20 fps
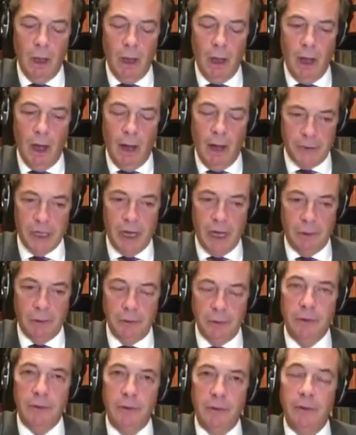I'm
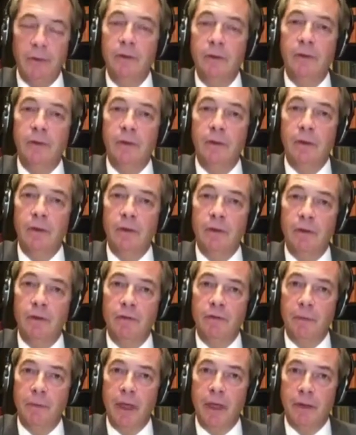told
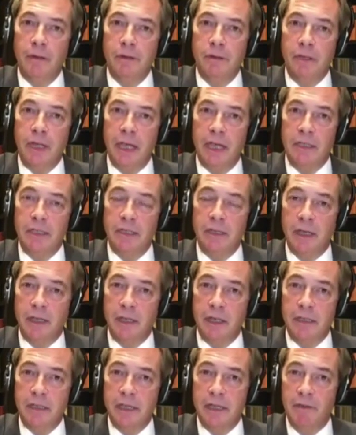from those inside the
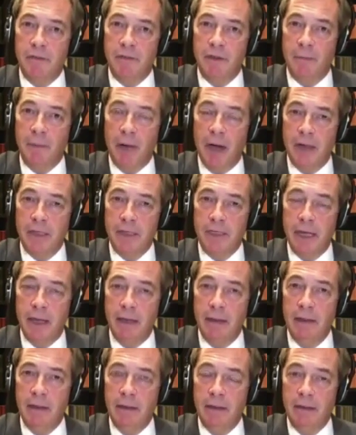Conservative Party
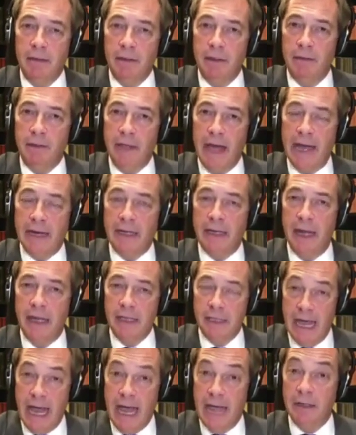that that
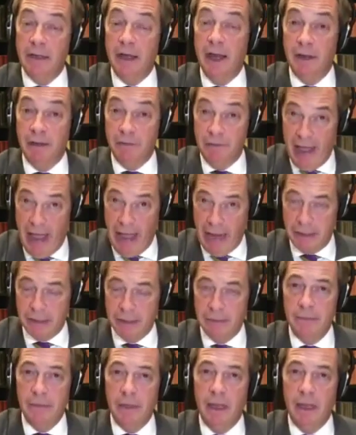has had an effect.